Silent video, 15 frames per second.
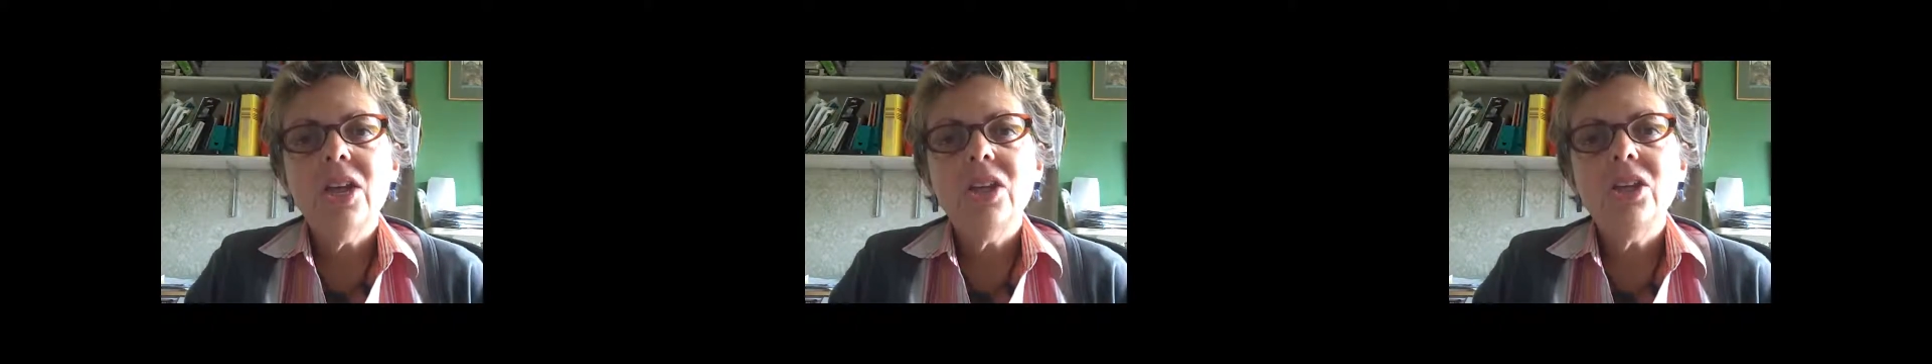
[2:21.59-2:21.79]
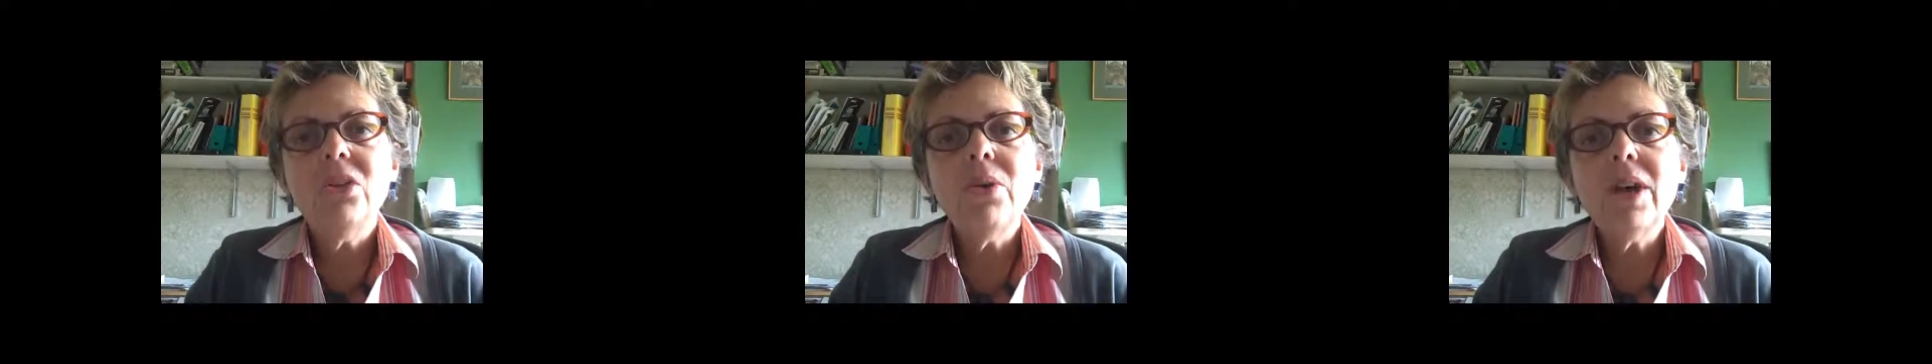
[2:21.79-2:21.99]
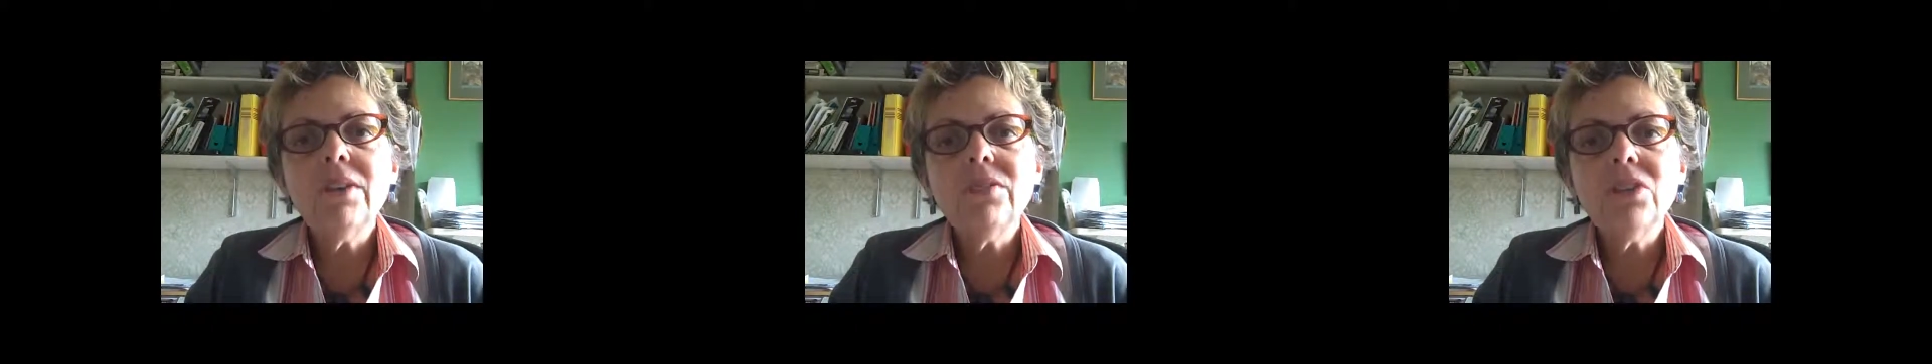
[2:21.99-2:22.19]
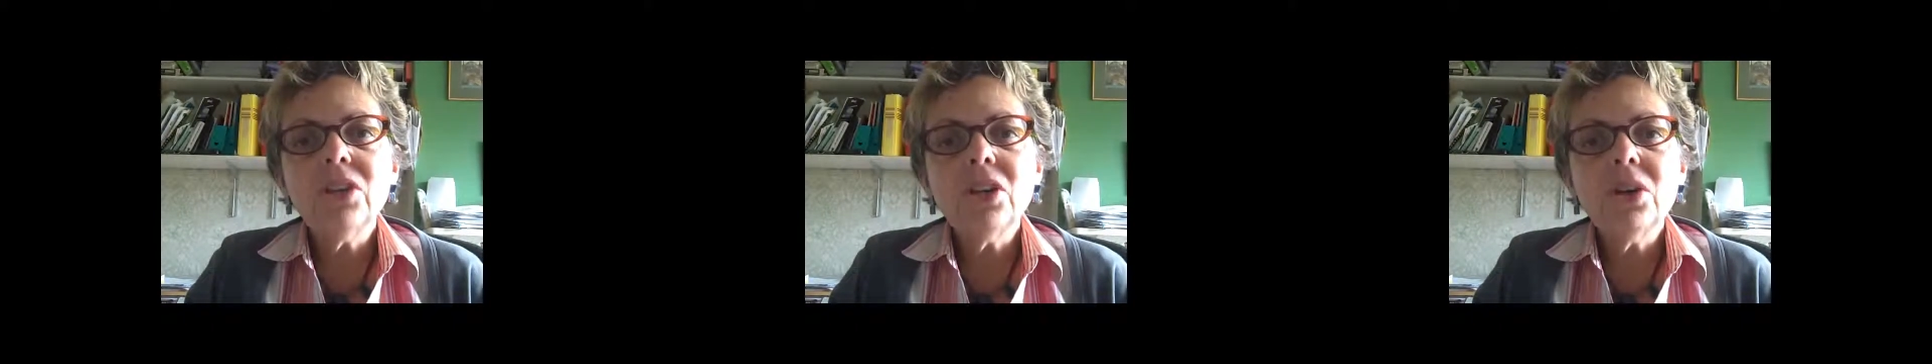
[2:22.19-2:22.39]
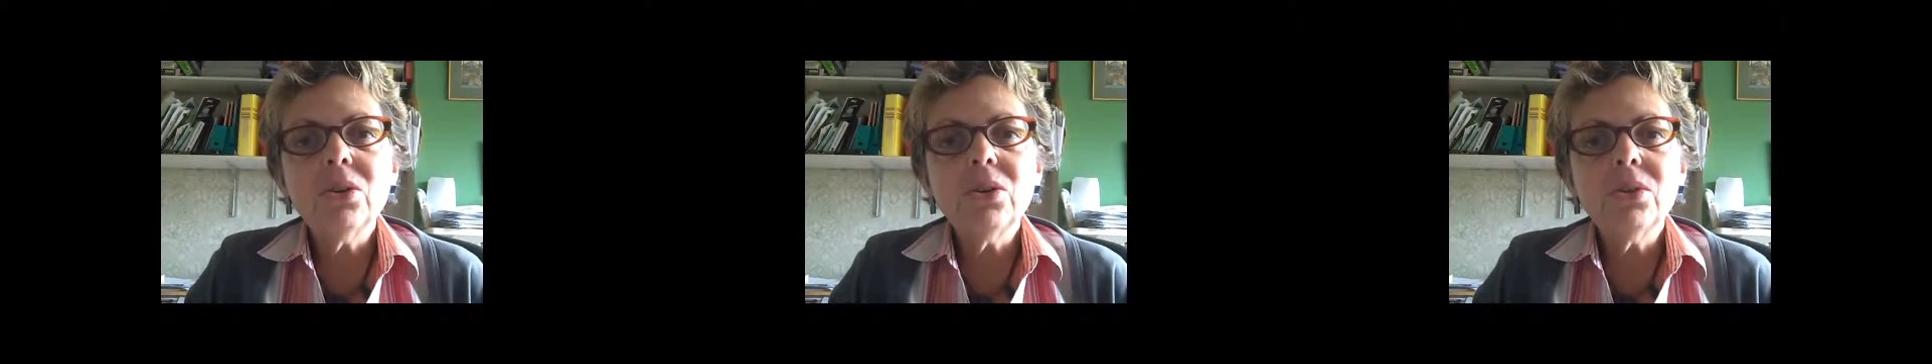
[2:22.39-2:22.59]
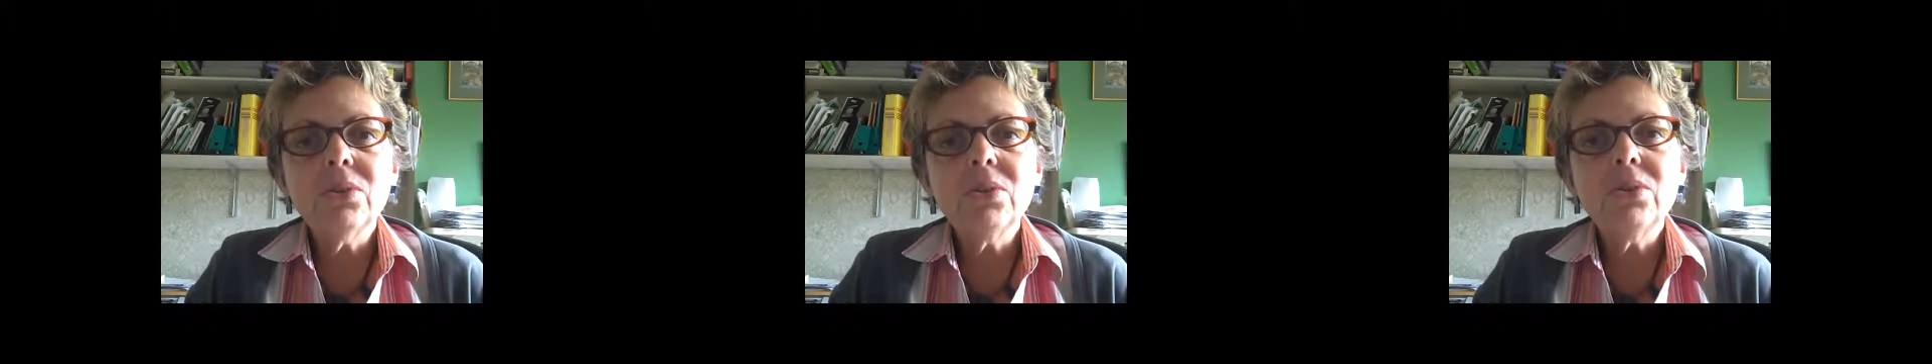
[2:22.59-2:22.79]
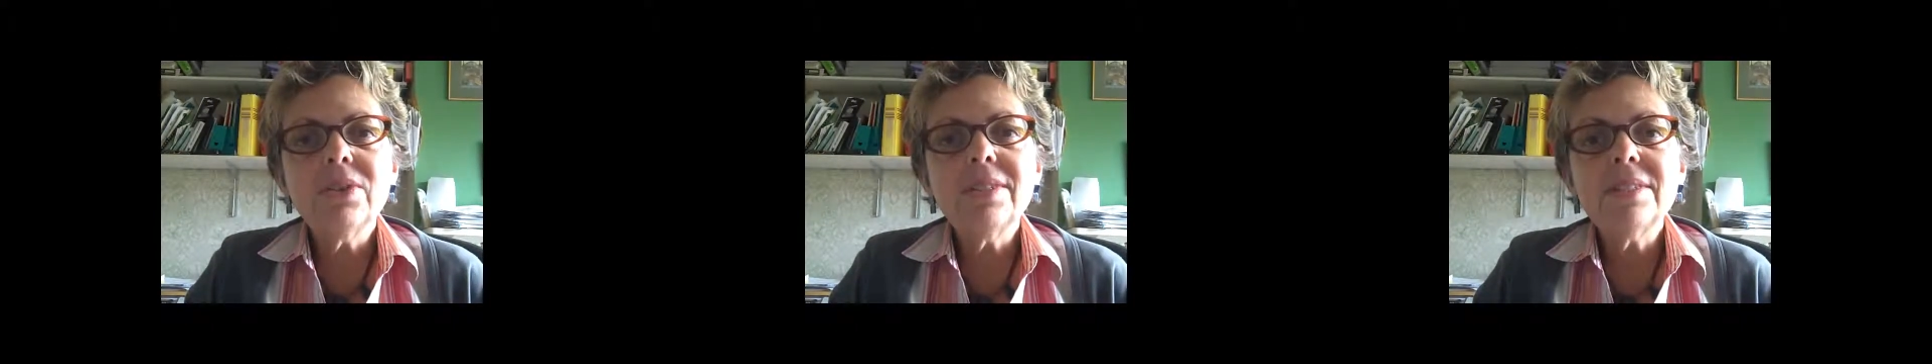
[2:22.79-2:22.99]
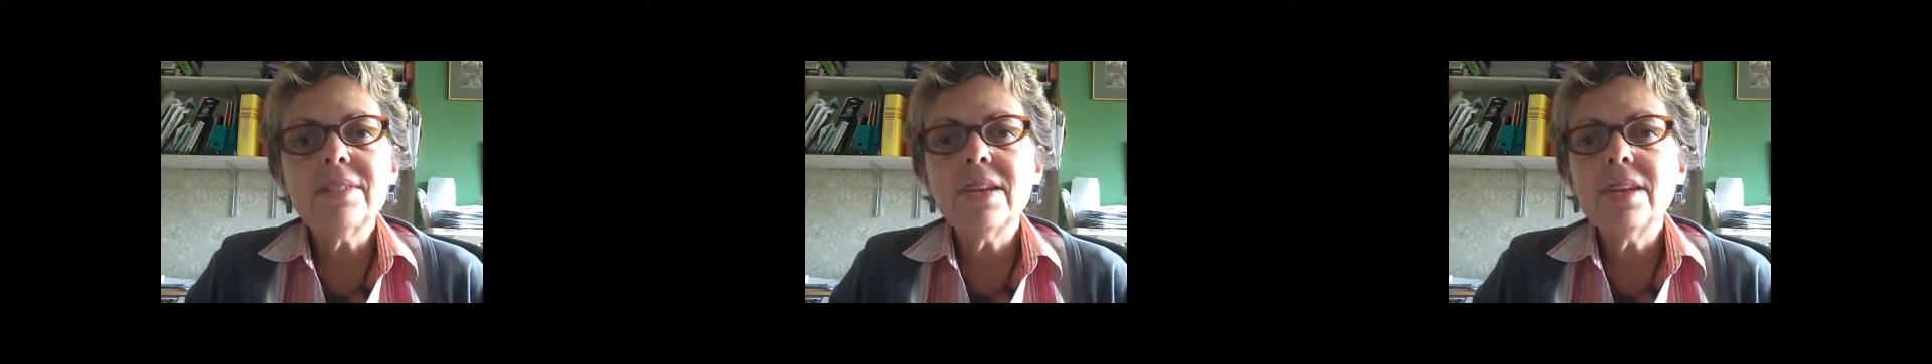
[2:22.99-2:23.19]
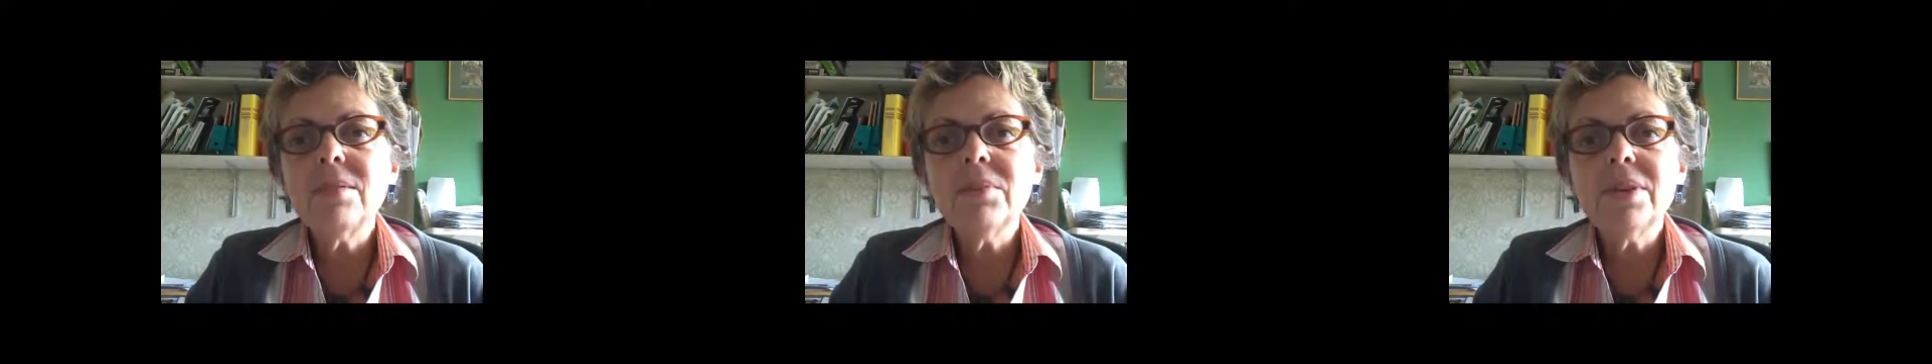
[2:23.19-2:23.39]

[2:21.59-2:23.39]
You have to go through the same